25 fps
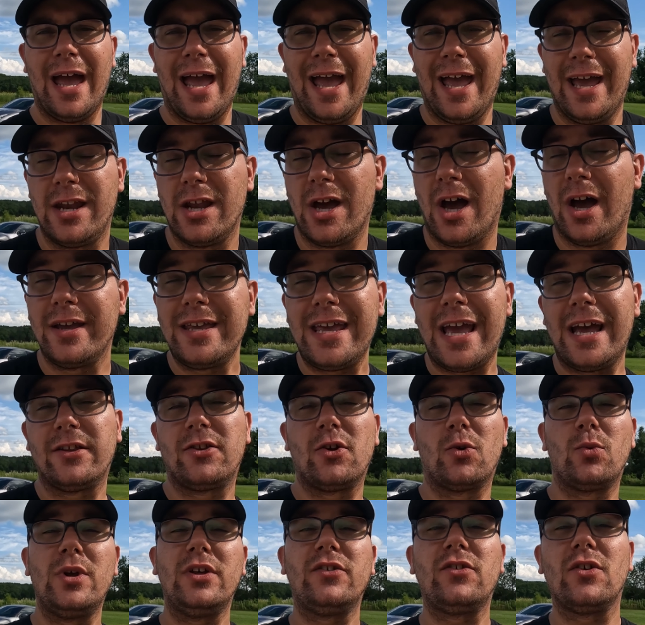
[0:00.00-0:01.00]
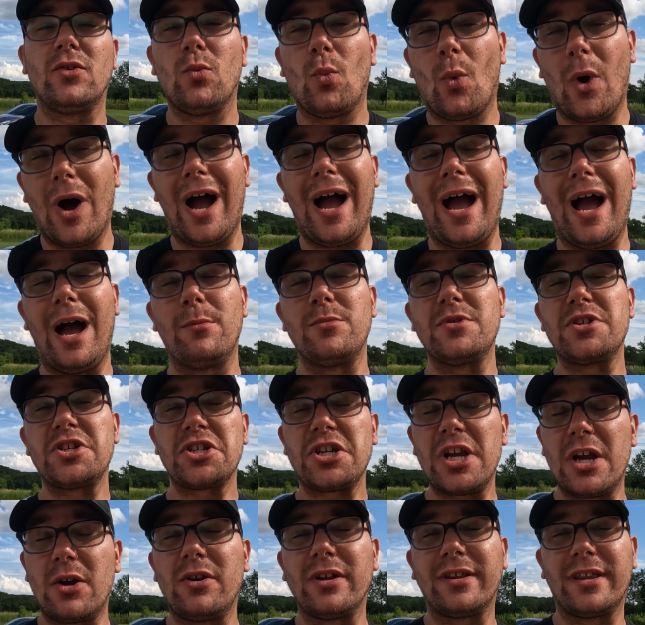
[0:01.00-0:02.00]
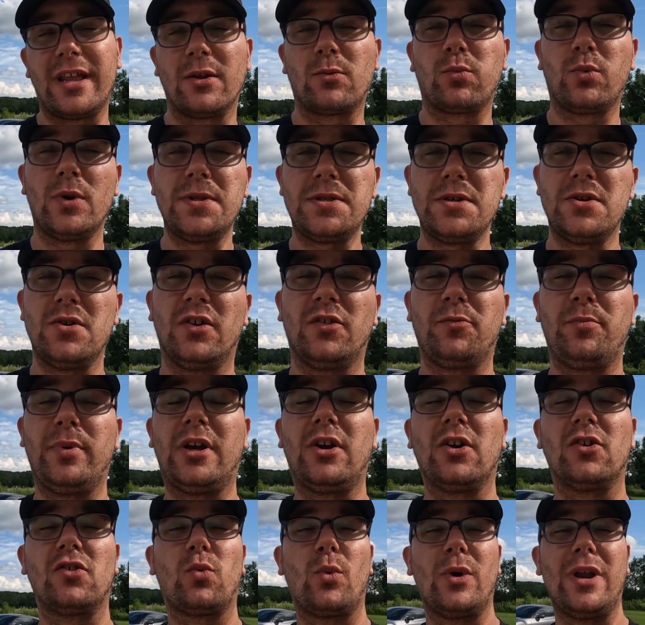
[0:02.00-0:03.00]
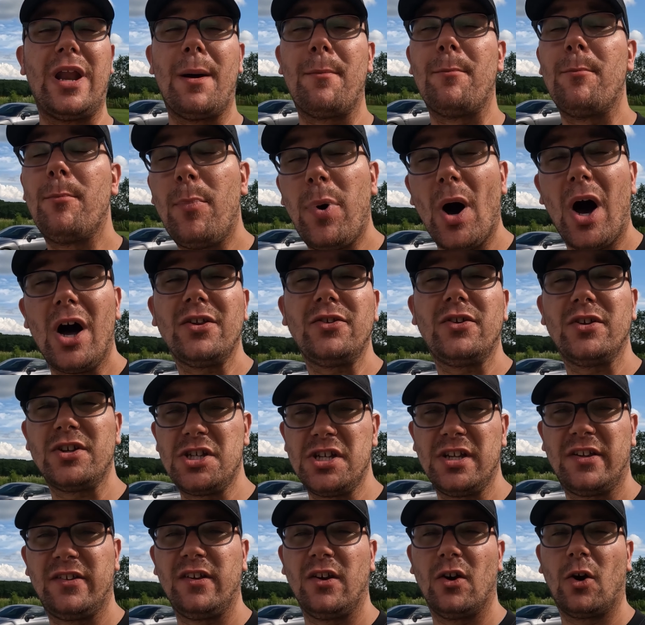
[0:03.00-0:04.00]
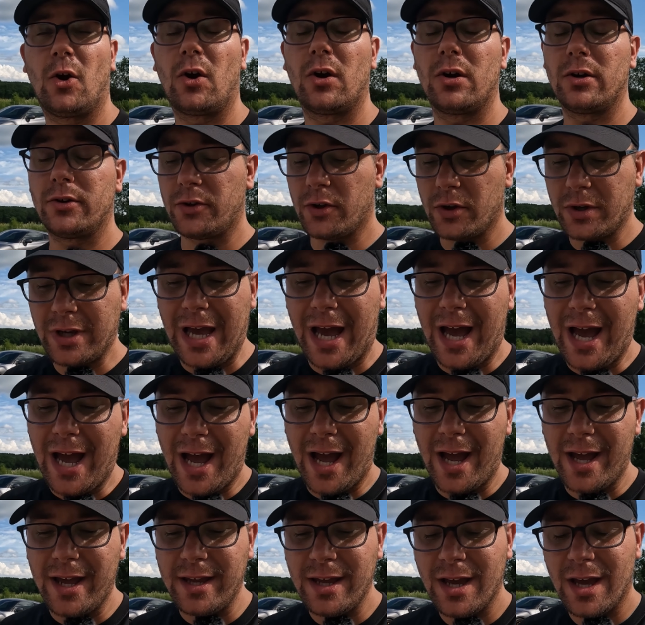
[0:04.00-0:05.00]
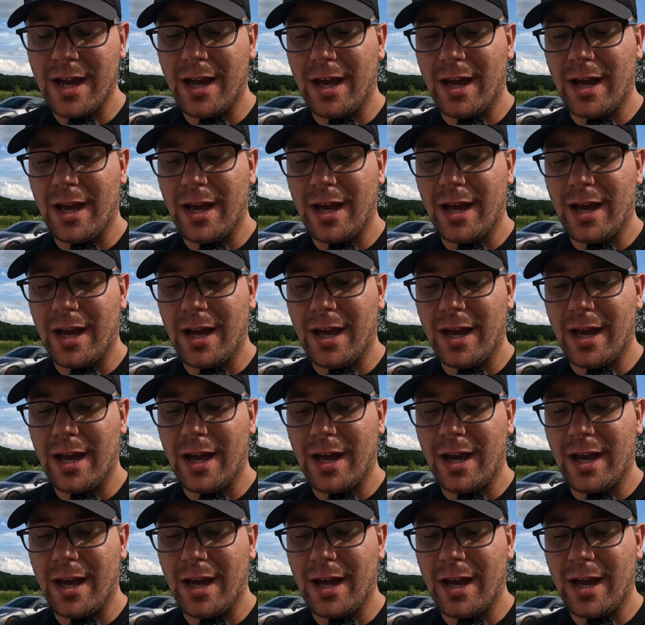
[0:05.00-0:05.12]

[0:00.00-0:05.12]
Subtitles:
And yeah, the reason why I'm sharing that with you is because when I bought the GTR, the guy